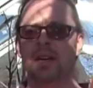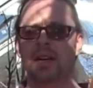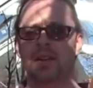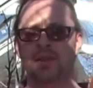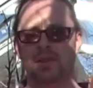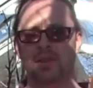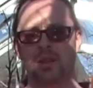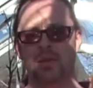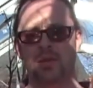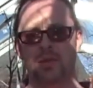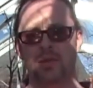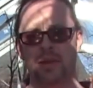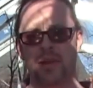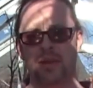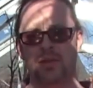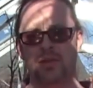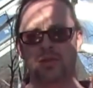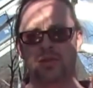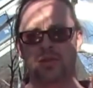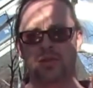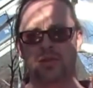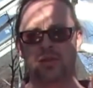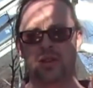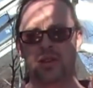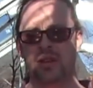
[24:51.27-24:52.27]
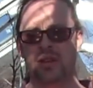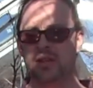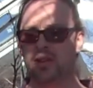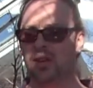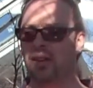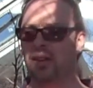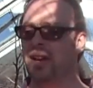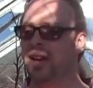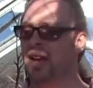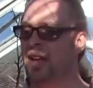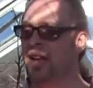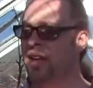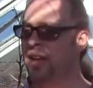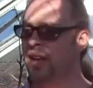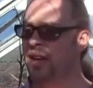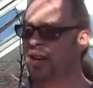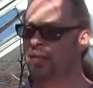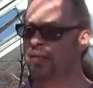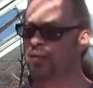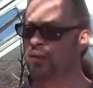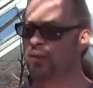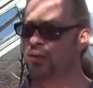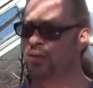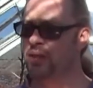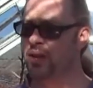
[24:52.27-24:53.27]
There's going to be all that sort of things on, and
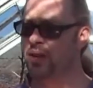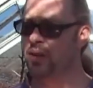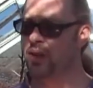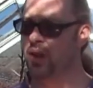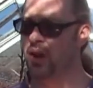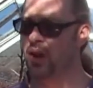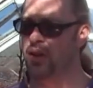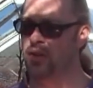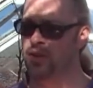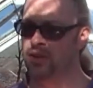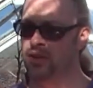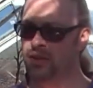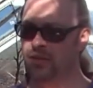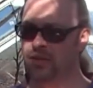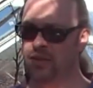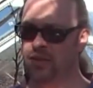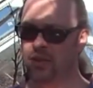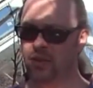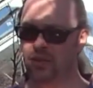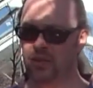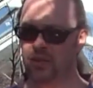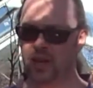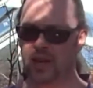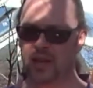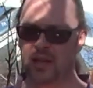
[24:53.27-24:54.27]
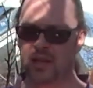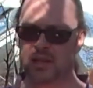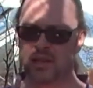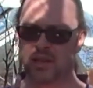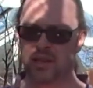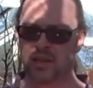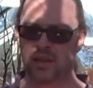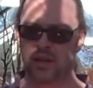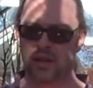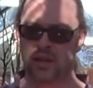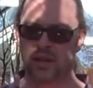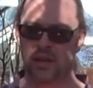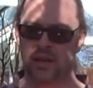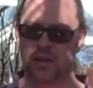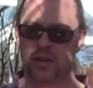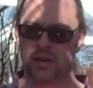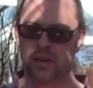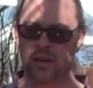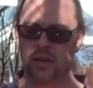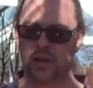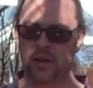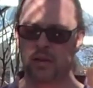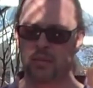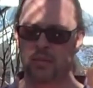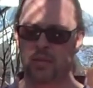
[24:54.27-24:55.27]
I've also got another few things
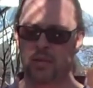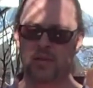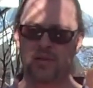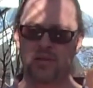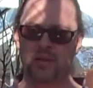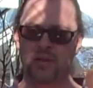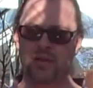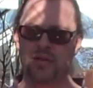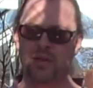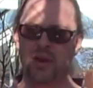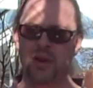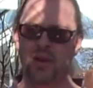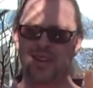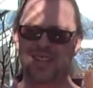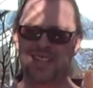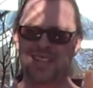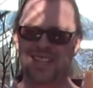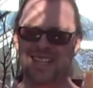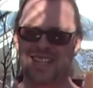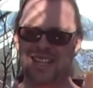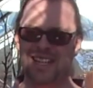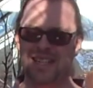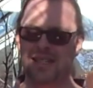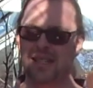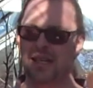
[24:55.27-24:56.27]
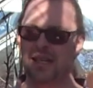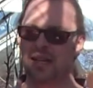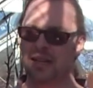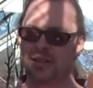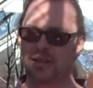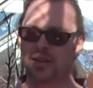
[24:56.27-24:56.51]
sort of ideas.